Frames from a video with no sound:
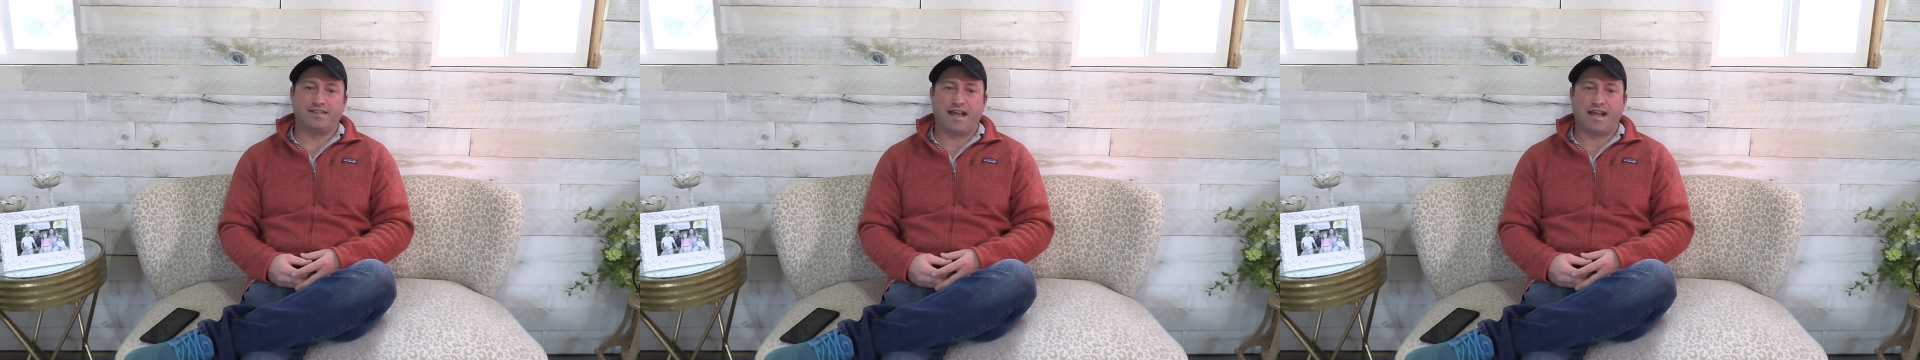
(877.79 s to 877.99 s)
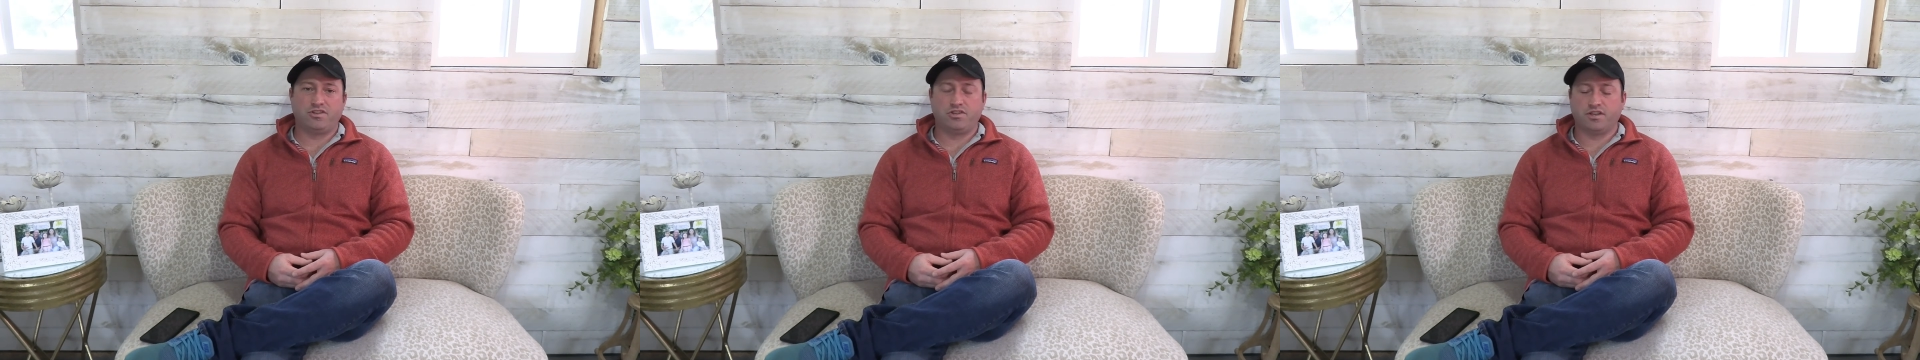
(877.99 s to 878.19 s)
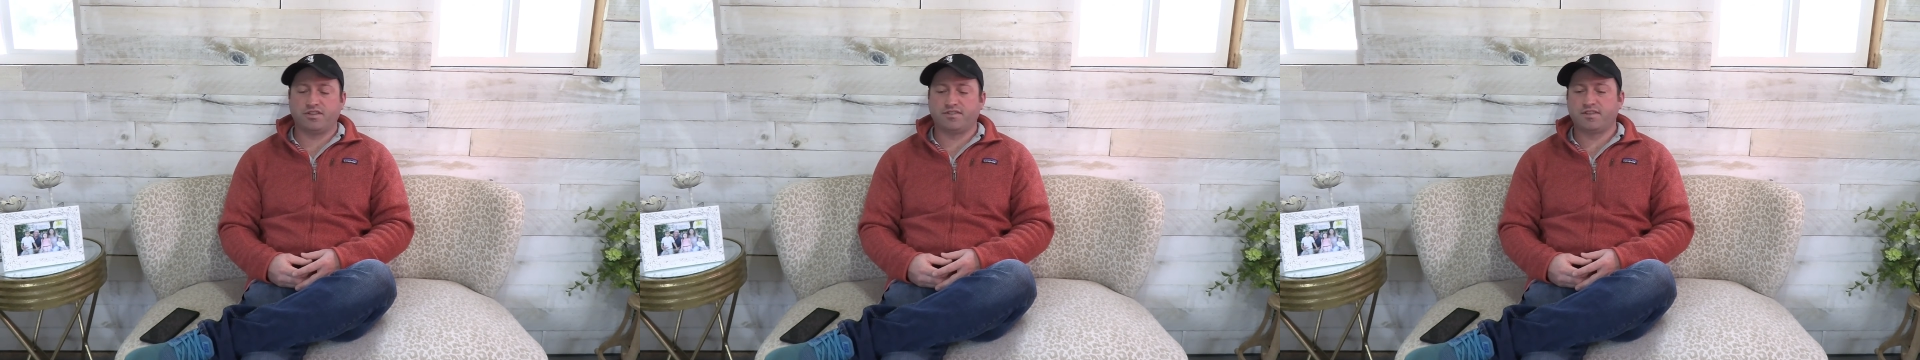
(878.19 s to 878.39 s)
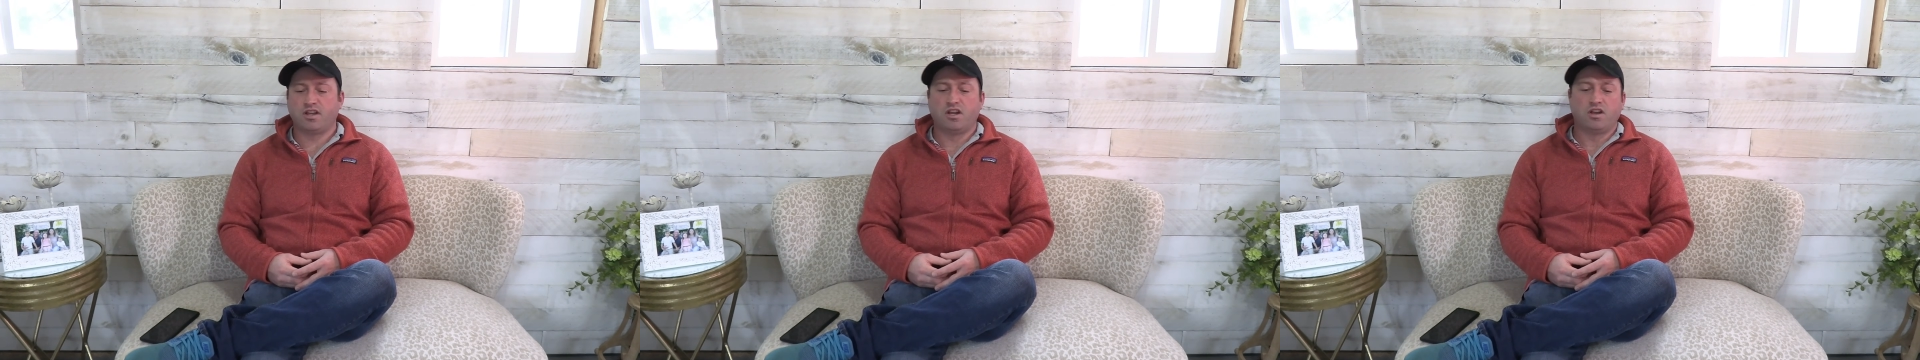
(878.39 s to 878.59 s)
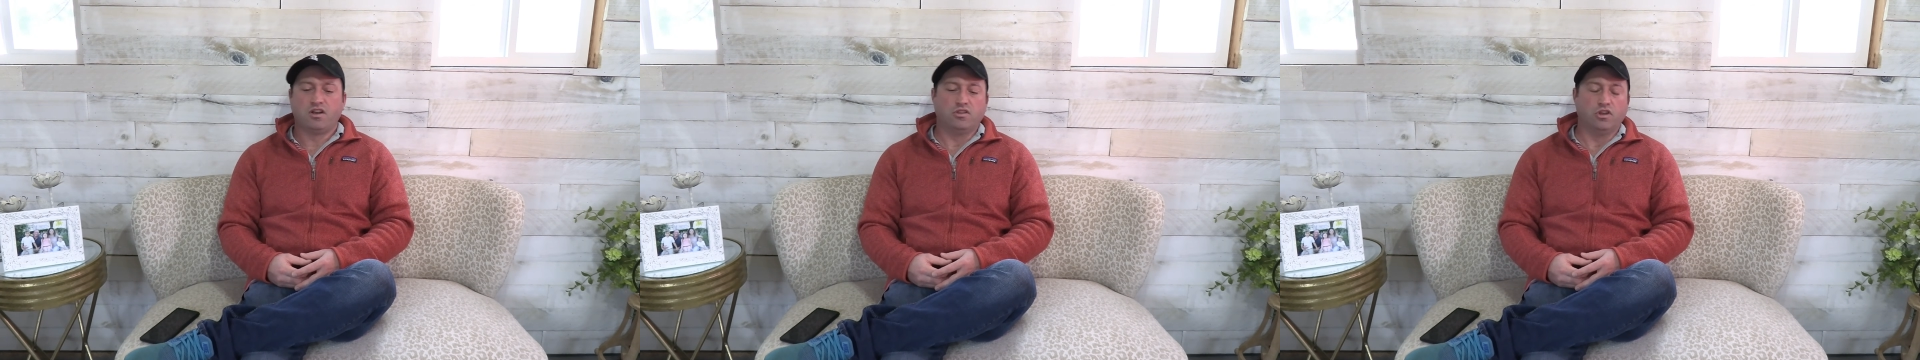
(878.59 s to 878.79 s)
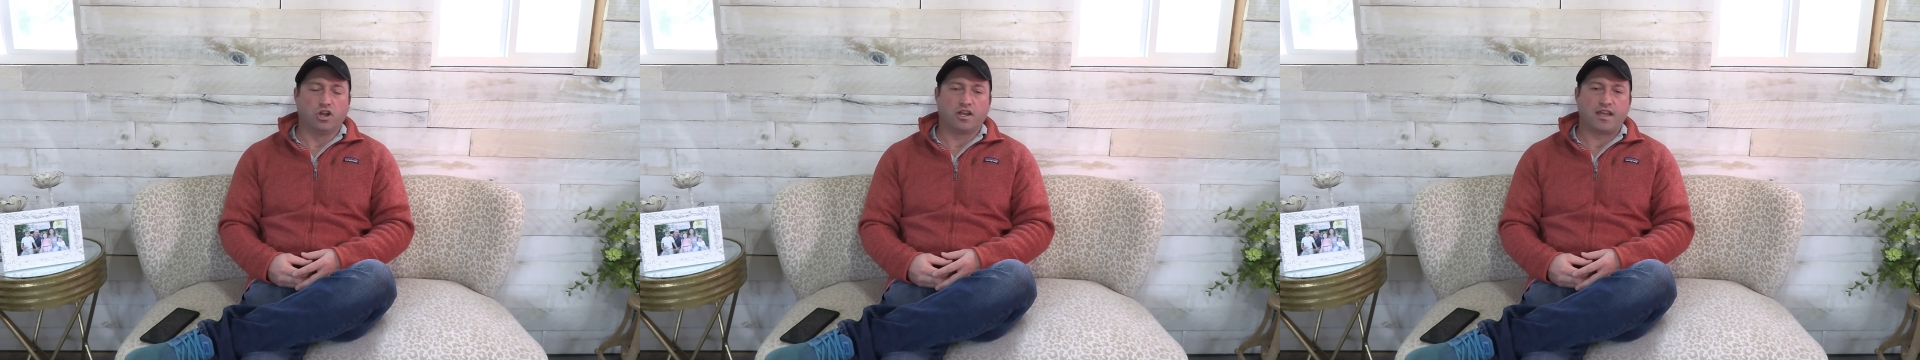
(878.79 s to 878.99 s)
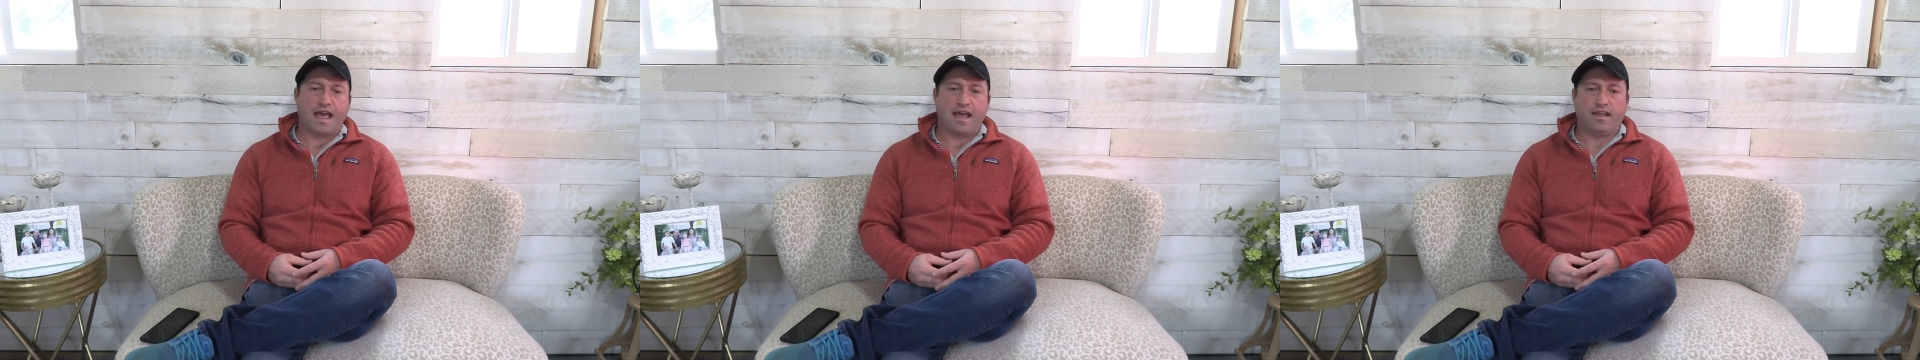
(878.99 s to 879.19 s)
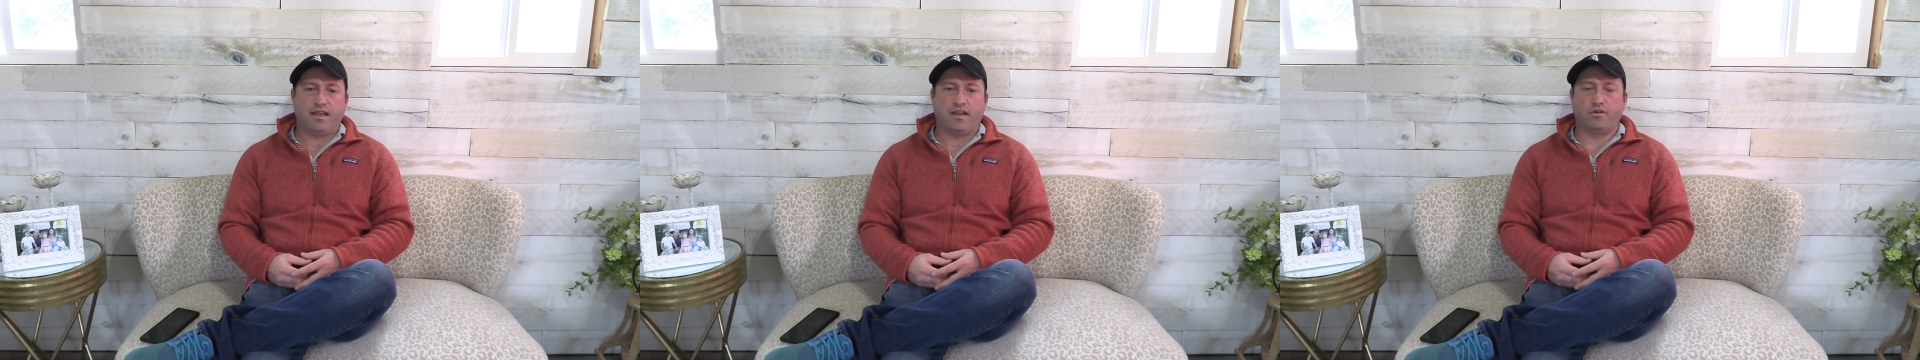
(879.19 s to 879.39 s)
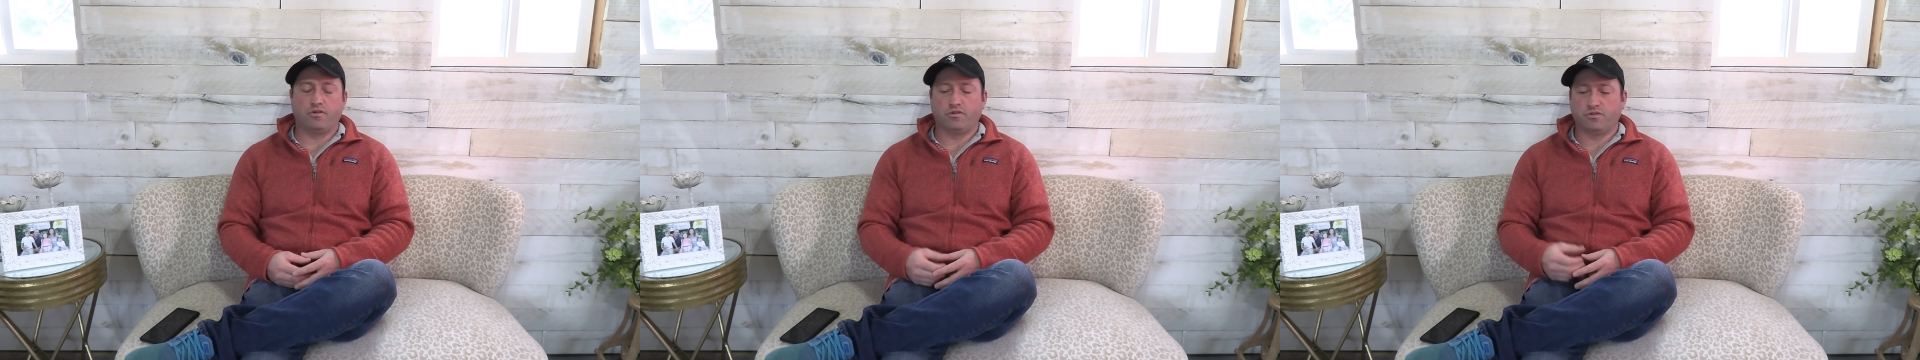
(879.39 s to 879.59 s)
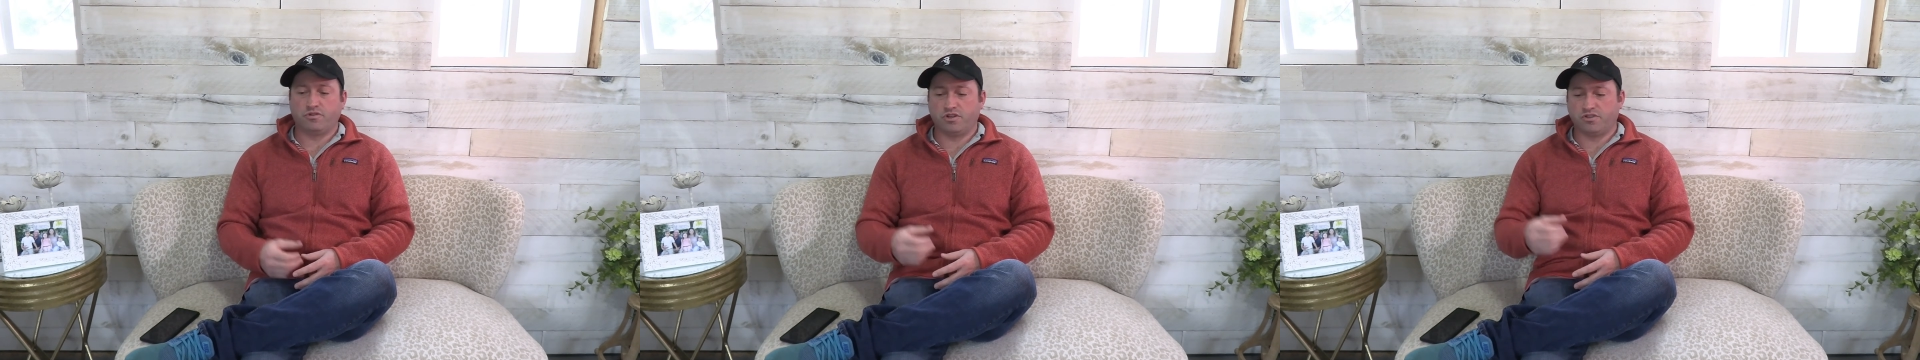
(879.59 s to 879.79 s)
not just look at it
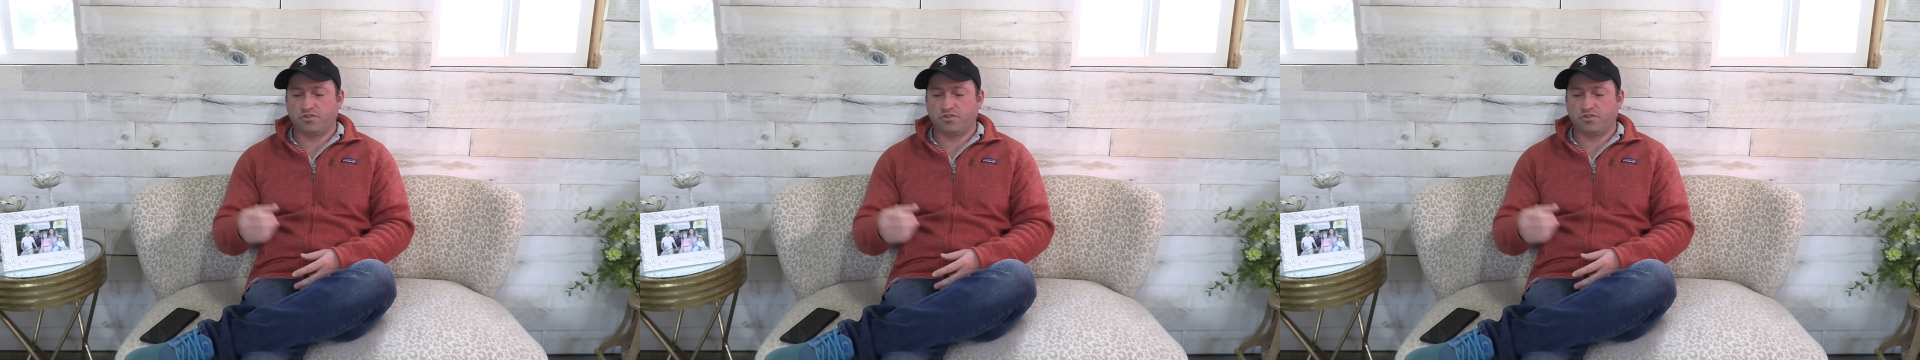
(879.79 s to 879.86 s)
or